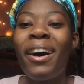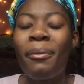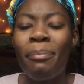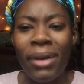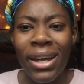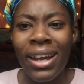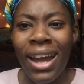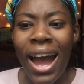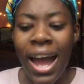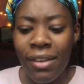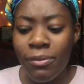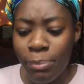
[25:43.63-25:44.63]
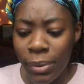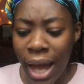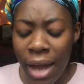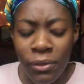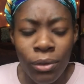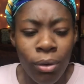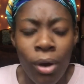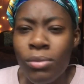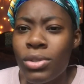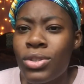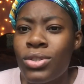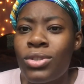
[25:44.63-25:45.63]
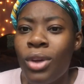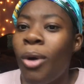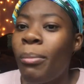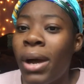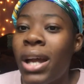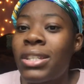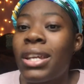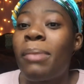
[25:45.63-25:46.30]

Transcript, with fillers: But I've been, I've grown so much